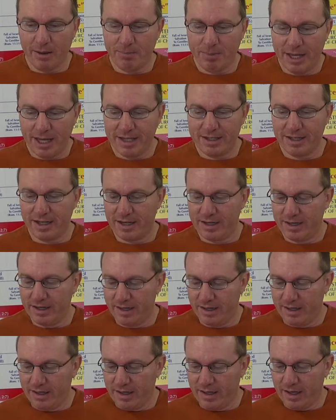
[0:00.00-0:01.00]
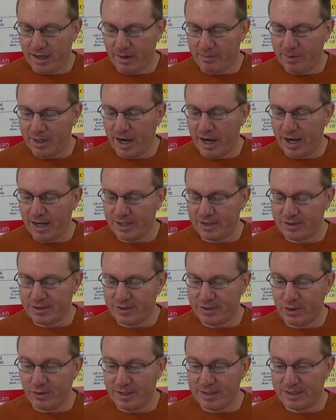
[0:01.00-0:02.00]
opinion, um, God
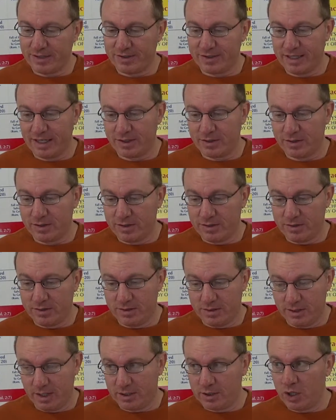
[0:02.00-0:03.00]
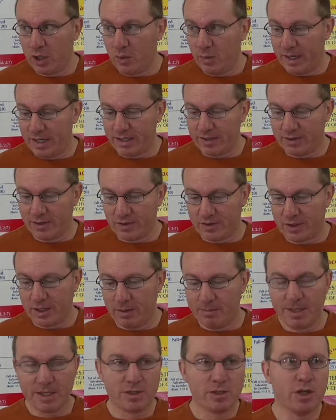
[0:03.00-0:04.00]
is going to send, the two witnesses are
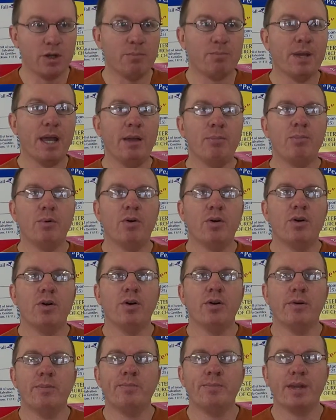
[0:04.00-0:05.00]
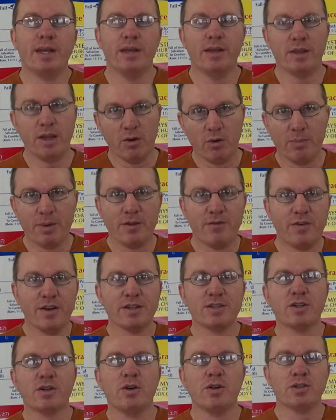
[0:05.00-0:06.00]
going to be two people who, they will be
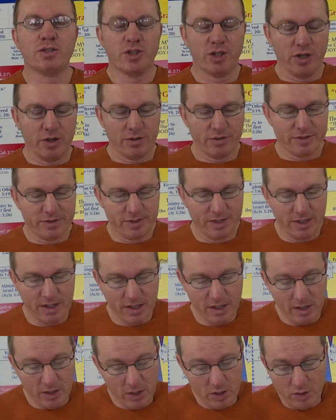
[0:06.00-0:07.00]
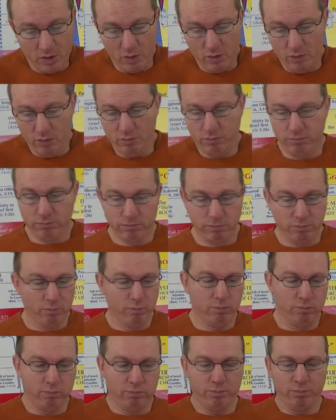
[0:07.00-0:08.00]
physical Jews who
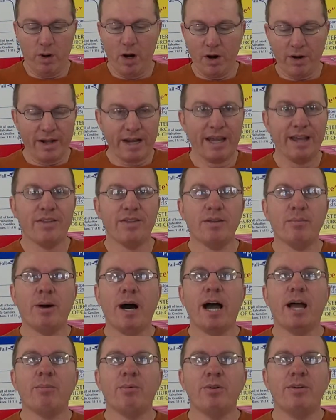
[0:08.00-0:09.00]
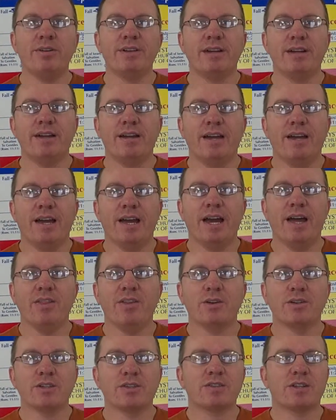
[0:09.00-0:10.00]
aren't in the Bible, and
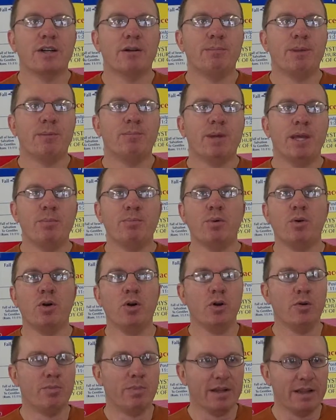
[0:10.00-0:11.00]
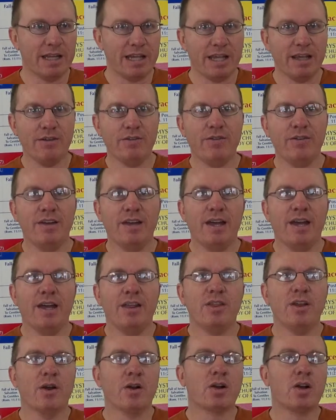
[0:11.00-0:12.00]
they're just going to be people who believe,
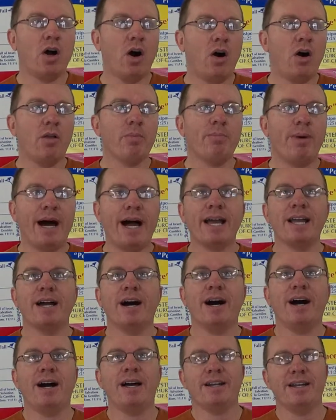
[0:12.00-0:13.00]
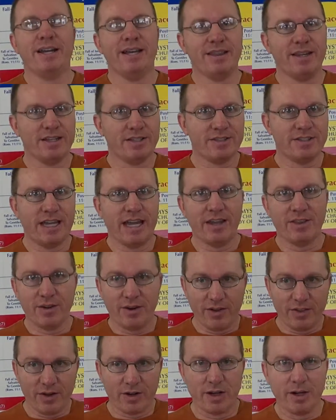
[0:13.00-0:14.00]
they're called by God, and they stand
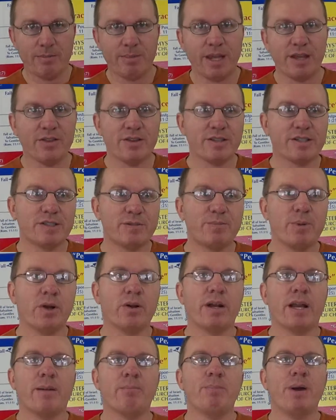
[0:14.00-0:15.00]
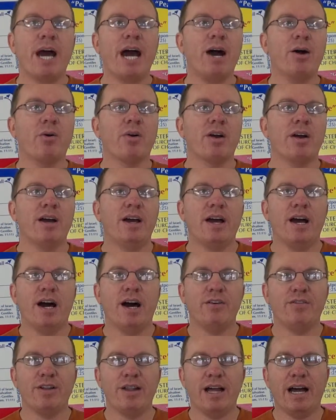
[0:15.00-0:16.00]
there, and they're going to be in the spirit and power
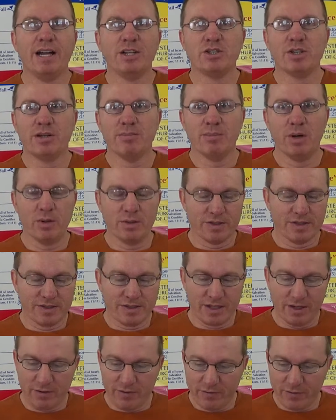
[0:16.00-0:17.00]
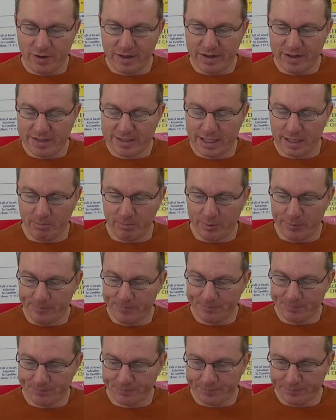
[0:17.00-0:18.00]
of Elijah and Moses there in front of the temple.
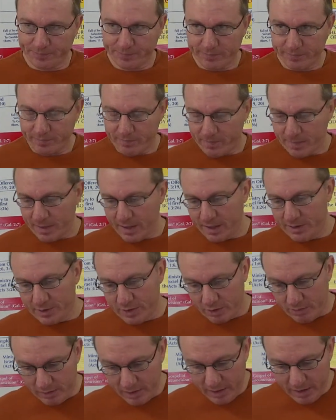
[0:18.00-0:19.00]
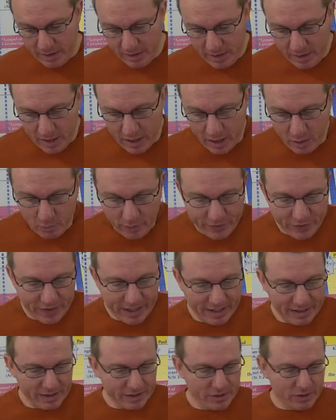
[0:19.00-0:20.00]
So uh, with
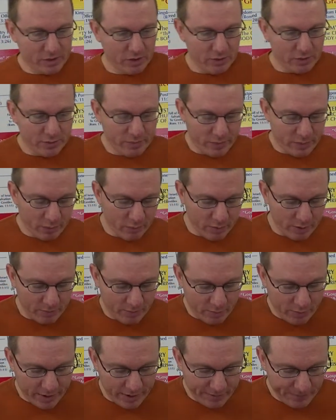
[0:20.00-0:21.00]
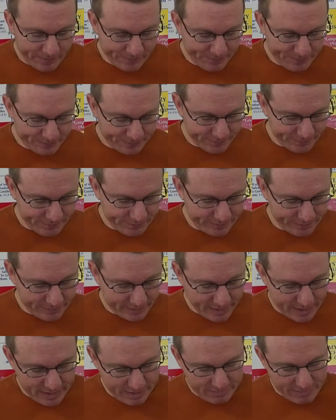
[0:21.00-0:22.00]
that, let's close with a word of prayer.
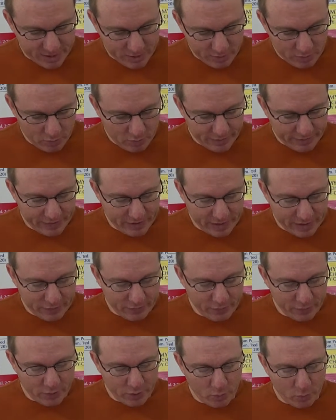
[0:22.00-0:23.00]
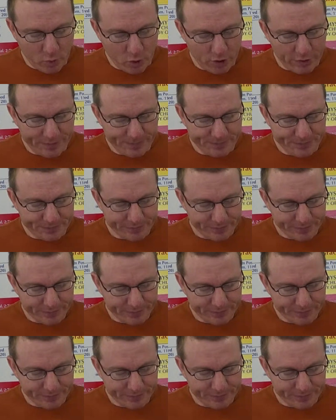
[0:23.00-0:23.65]
Uh, dear Lord, I thank you for your word.